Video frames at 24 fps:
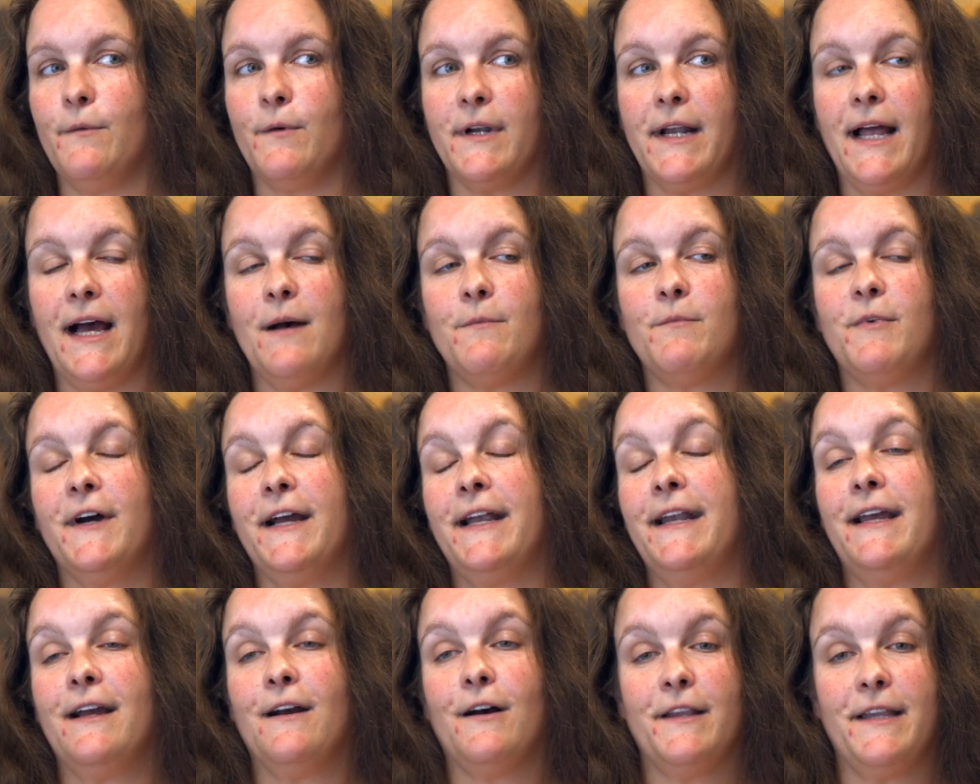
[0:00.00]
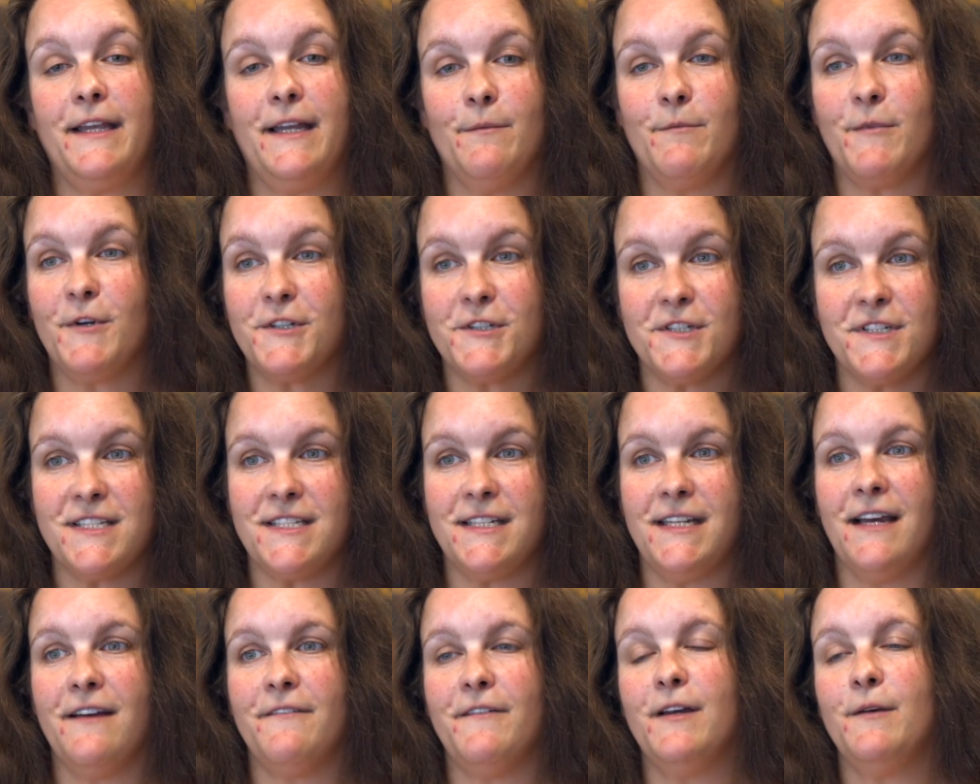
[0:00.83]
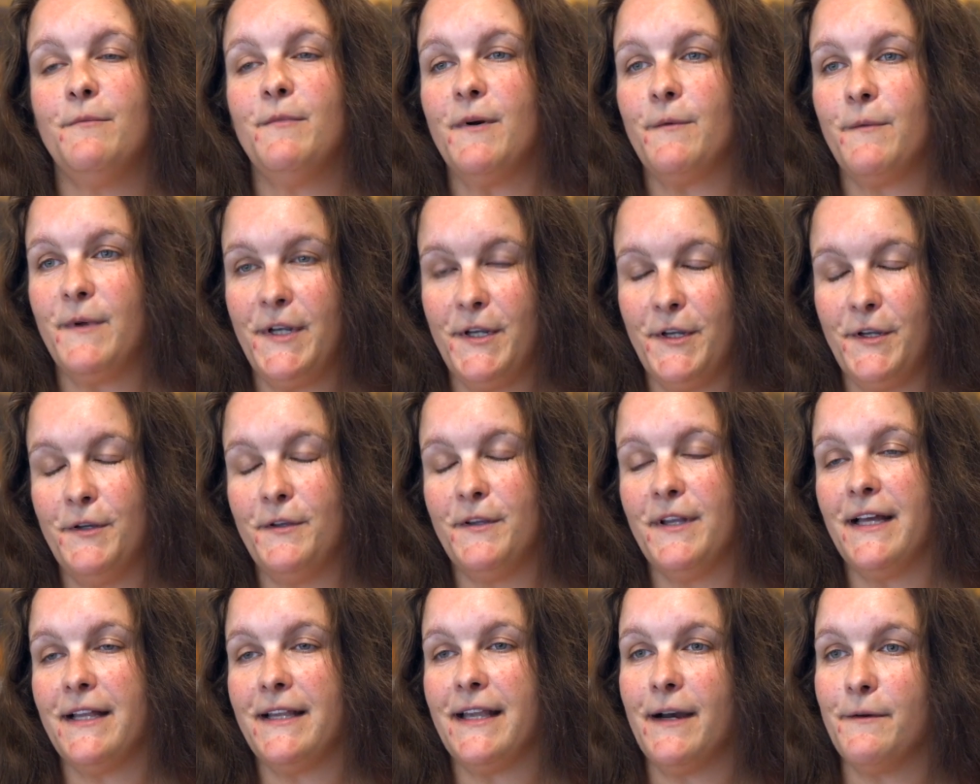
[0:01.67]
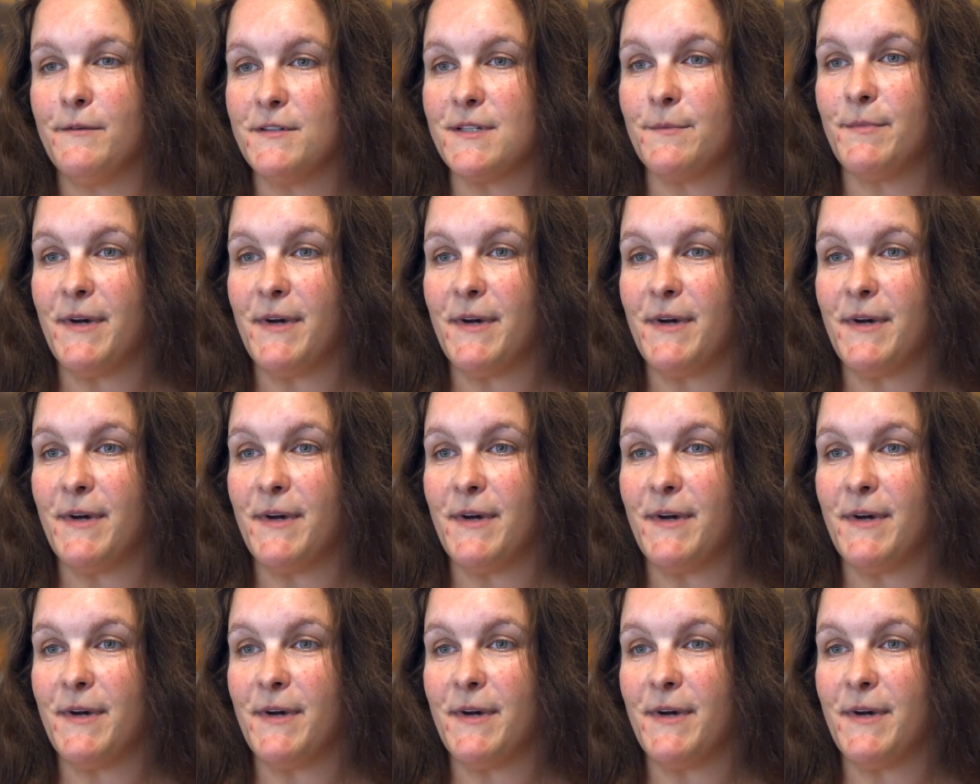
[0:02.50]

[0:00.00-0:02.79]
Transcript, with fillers: were not planning on the emergency of it, but we knew that that was a